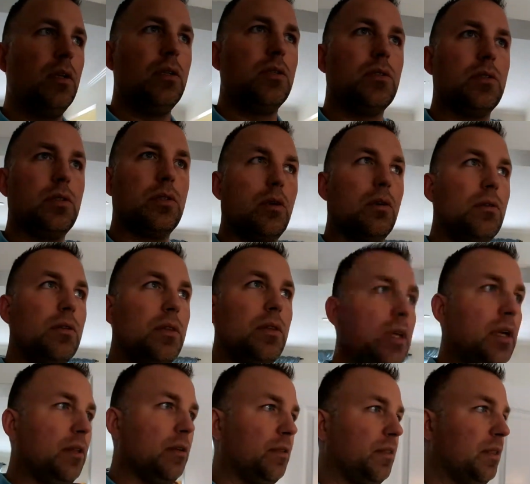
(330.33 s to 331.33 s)
So the
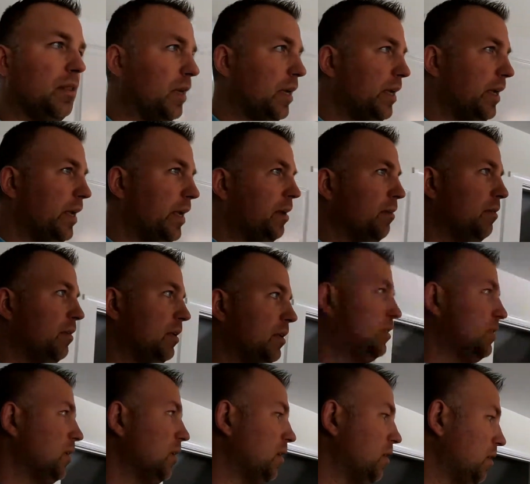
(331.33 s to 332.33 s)
other thing I have
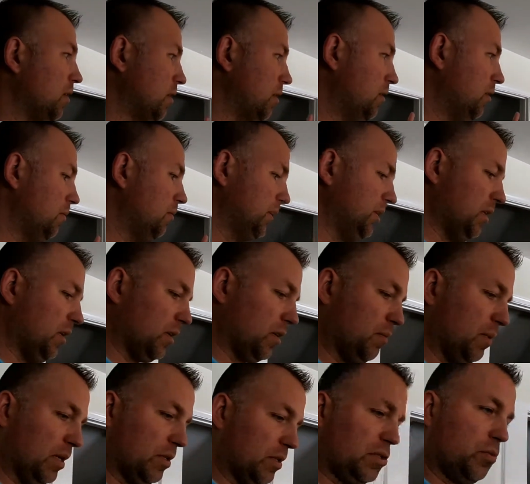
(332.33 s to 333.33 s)
is, let me talk
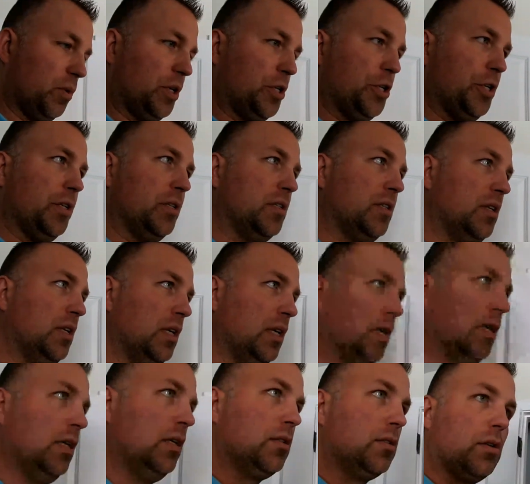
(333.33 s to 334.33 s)
about switches.
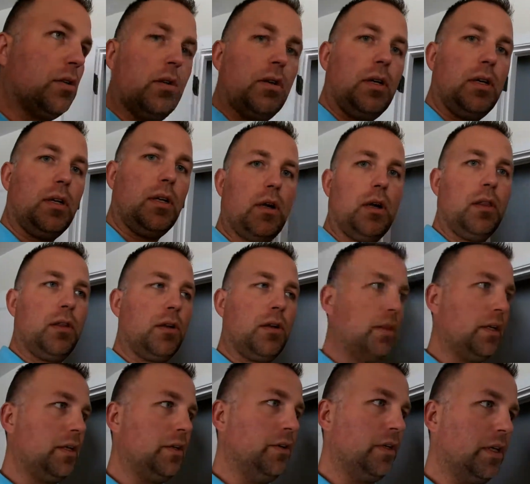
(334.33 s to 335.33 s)
So other
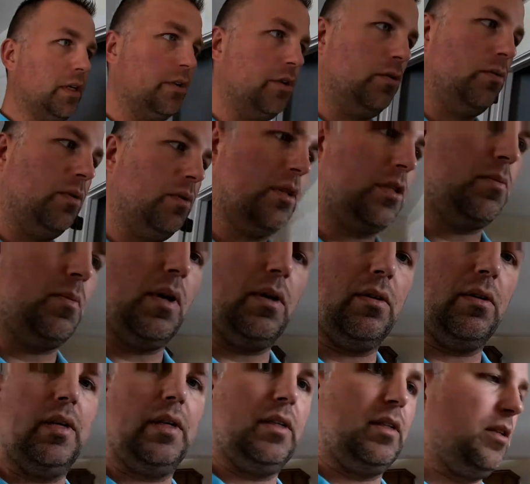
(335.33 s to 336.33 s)
thing you can do with the
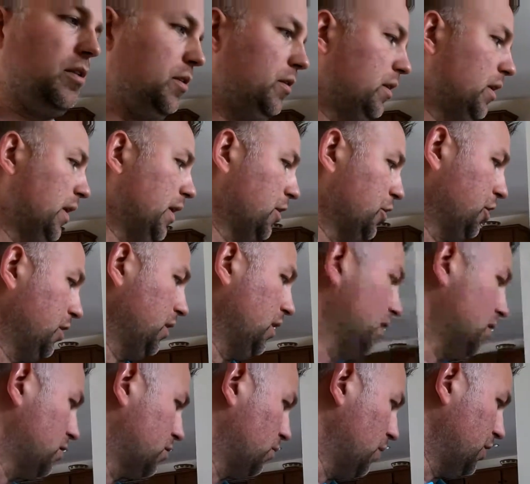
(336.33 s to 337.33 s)
Smartthings is you can actually
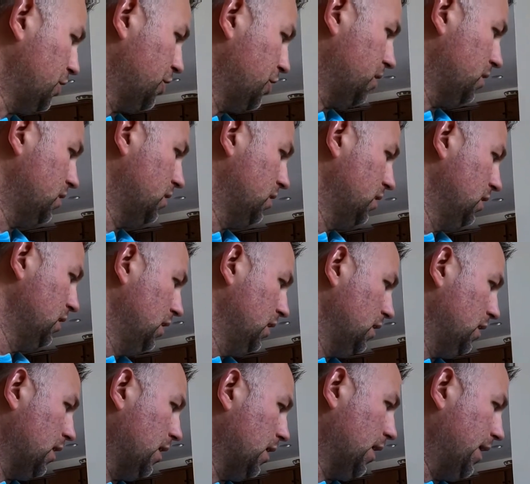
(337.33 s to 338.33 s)
get switches.
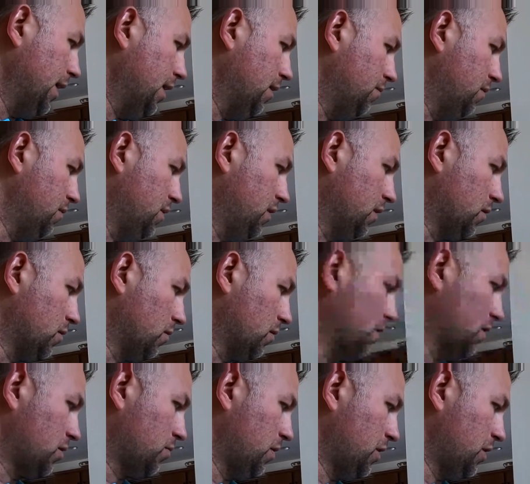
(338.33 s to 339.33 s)
Now I have the
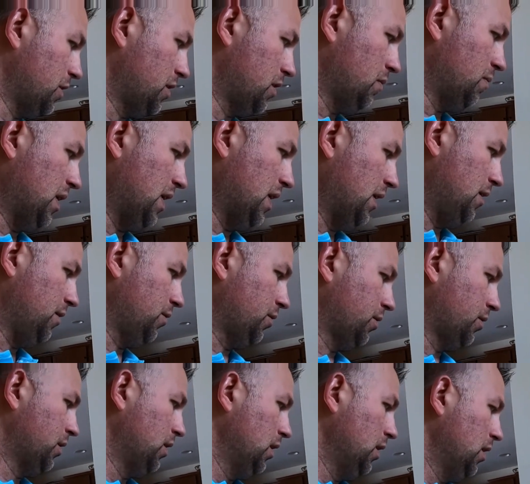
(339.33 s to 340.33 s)
Decora switches in my
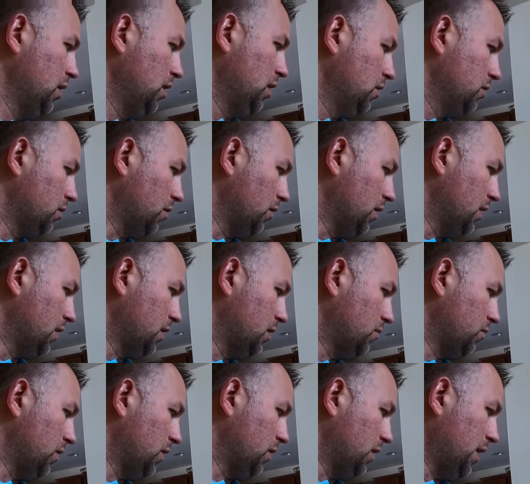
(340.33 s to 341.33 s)
house. So this is
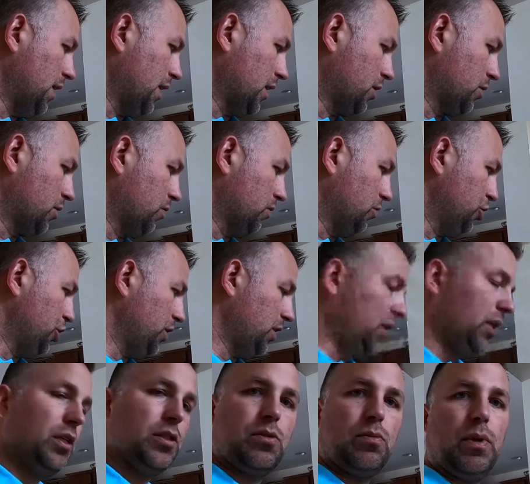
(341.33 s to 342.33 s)
what the actual
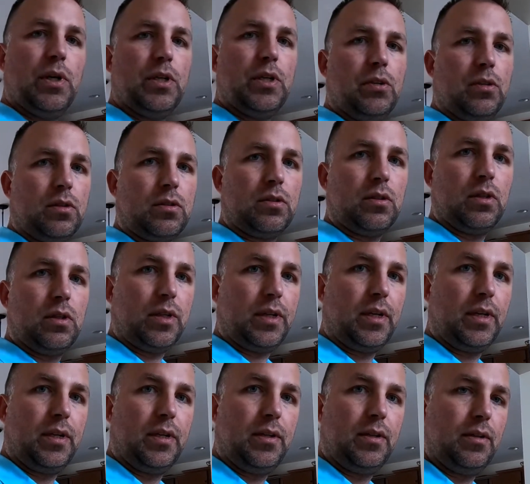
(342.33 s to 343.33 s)
GE switch looks
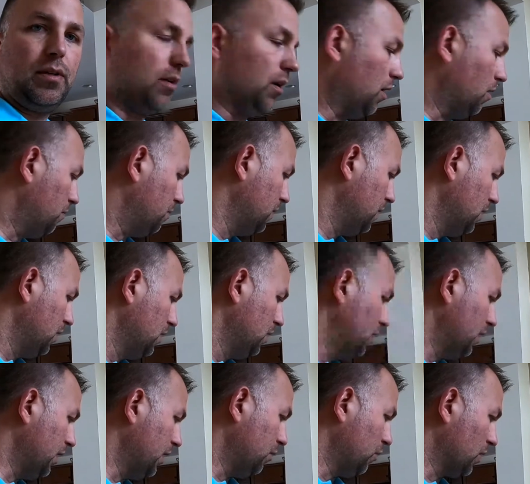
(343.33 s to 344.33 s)
like. And
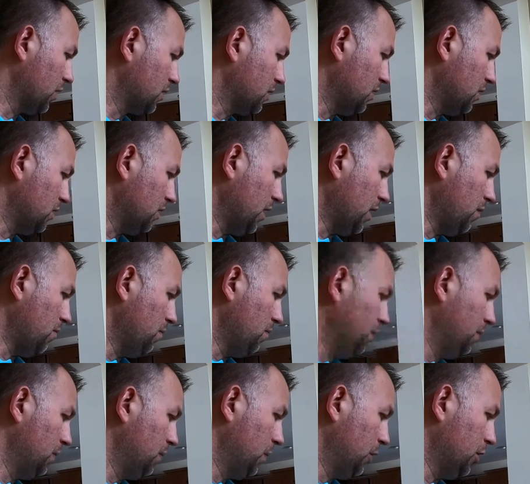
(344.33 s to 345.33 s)
it works the same.
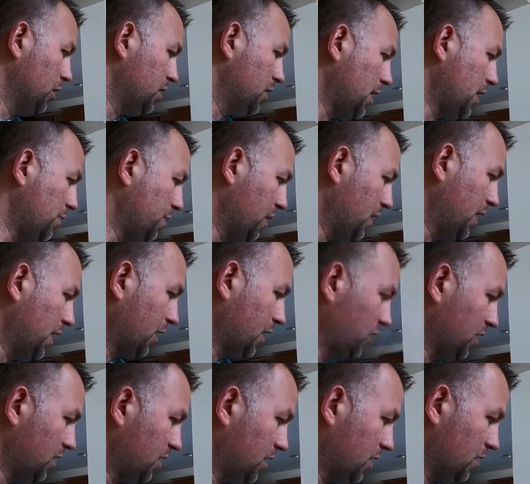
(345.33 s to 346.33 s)
You just tap it. It
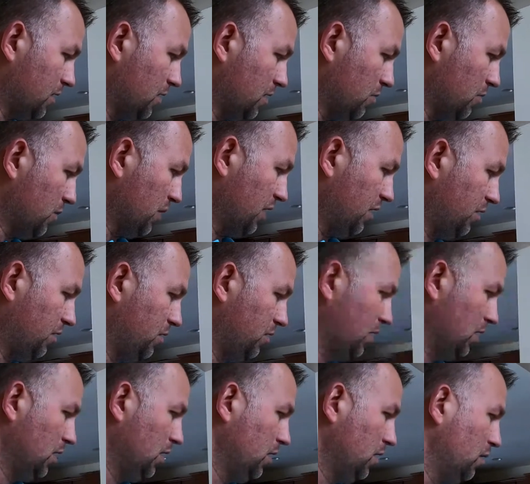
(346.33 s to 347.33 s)
actually sits in the middle.
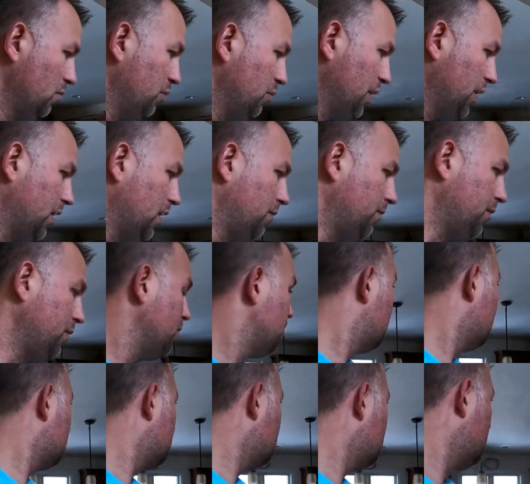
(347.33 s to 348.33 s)
But if you
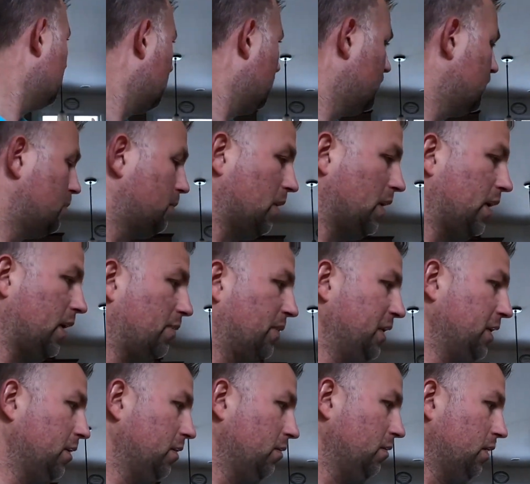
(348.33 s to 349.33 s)
can see in the lights behind me
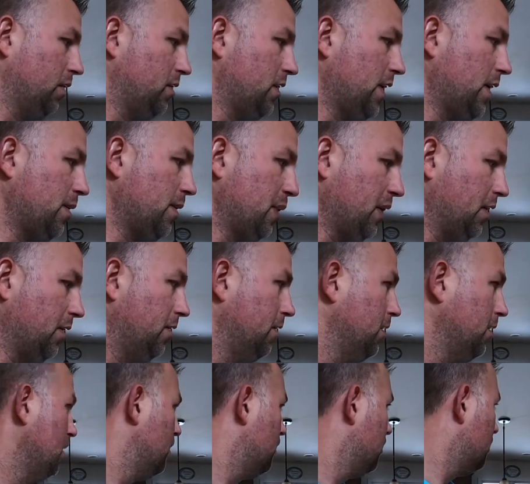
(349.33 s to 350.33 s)
here, when you tap it,
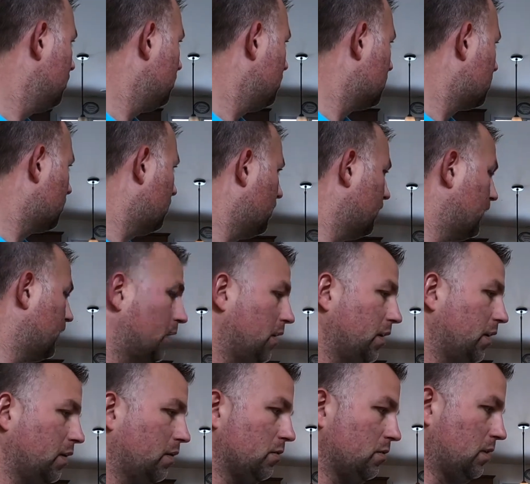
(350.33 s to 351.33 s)
you just click it and
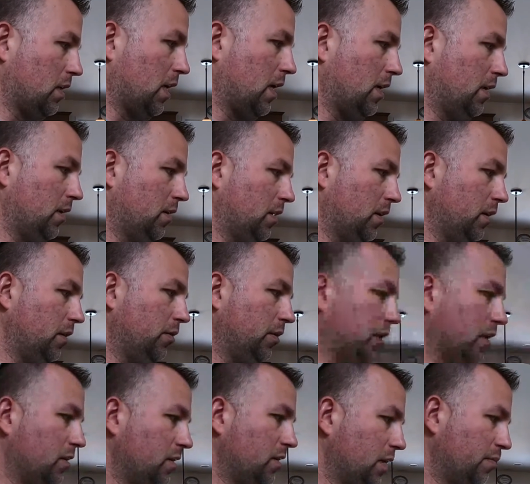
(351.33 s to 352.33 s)
it goes on, and then you
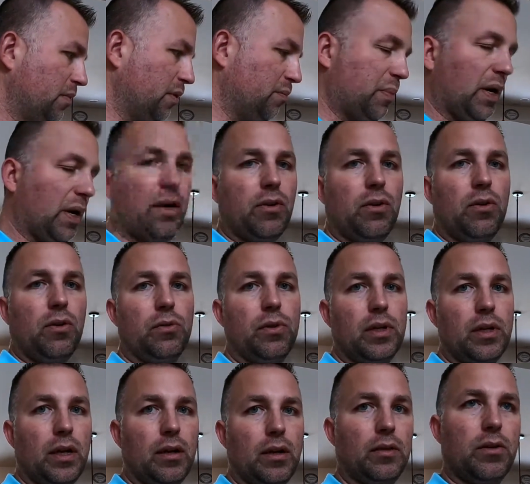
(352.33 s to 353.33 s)
can dim it by holding it.
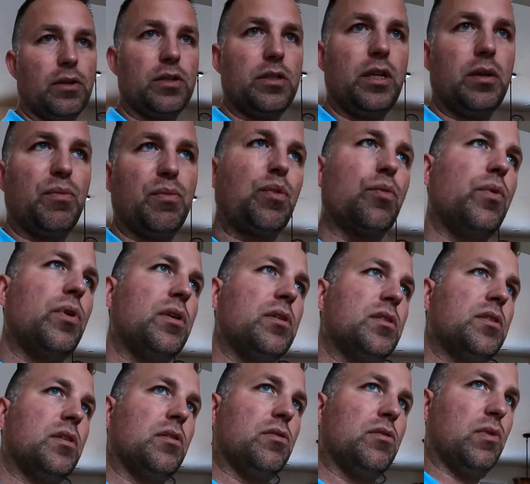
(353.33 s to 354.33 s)
Now there's dimmer
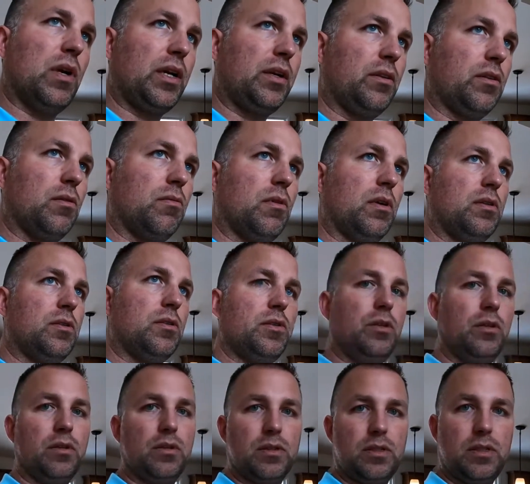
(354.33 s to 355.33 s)
ones, there's regular ones,
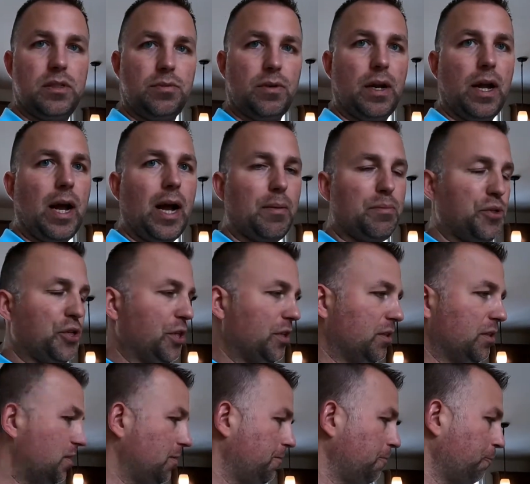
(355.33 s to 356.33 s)
so there's different
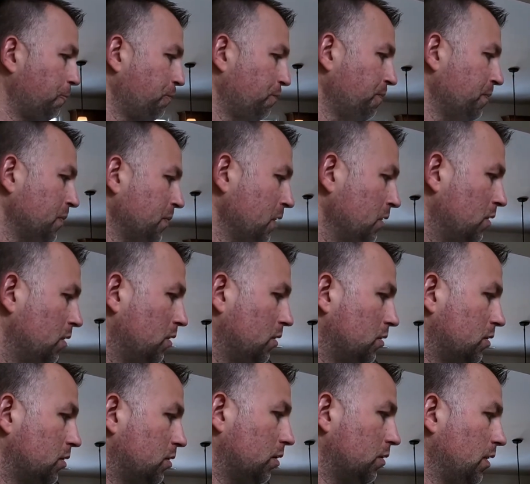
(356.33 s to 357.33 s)
options.
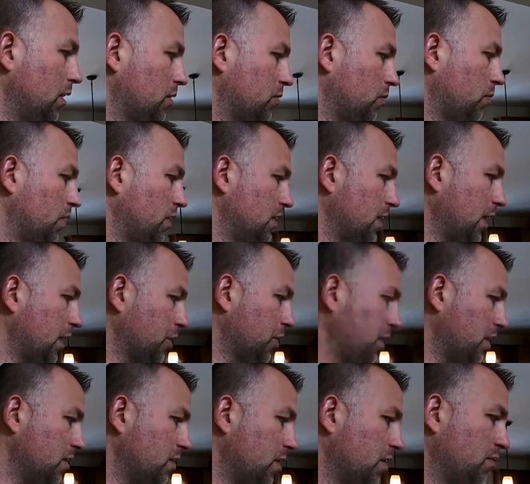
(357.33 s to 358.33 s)
So this one is
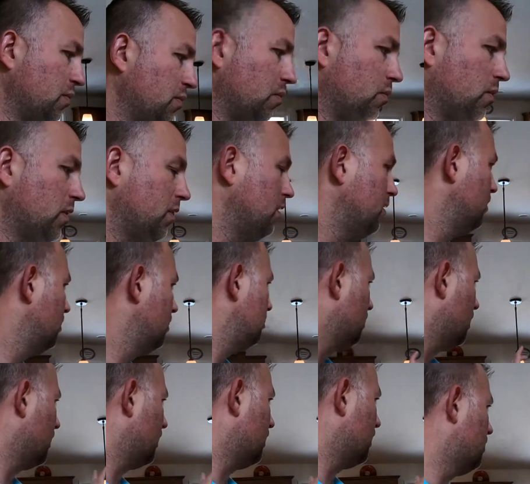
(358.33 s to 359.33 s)
actually a dimmer one,
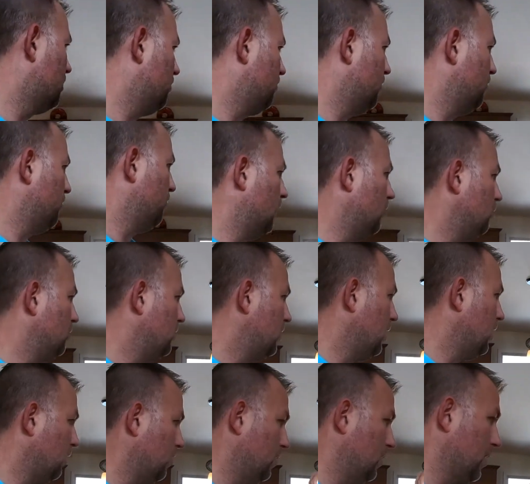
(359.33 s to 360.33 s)
so I can dim the bulbs
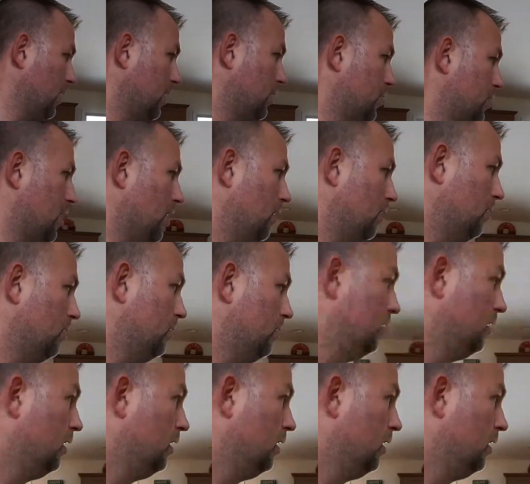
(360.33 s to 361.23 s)
down in the kitchen island.